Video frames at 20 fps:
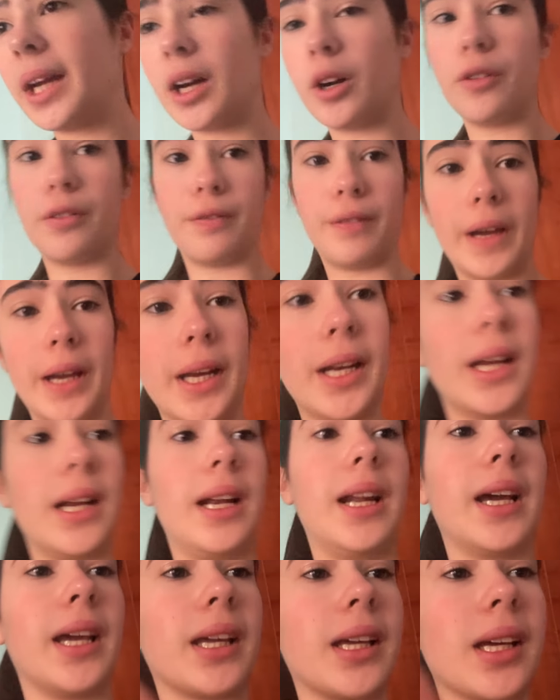outfit
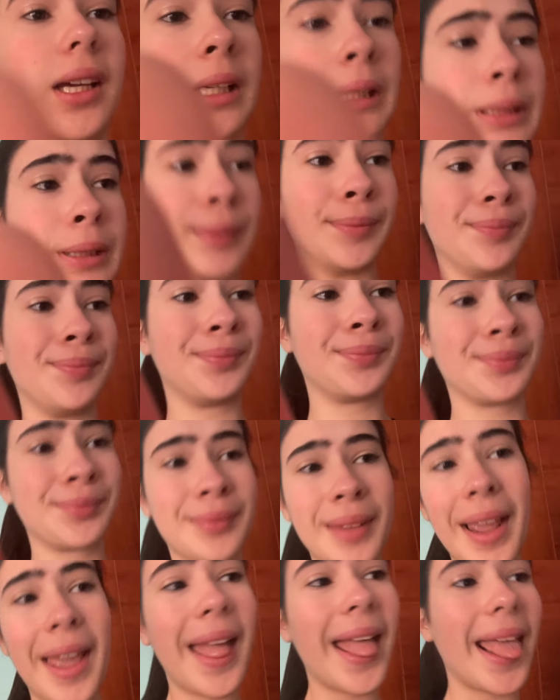like
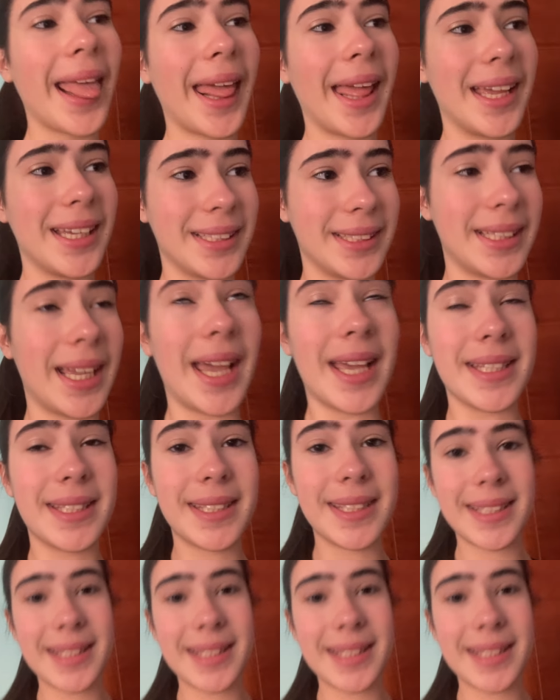is this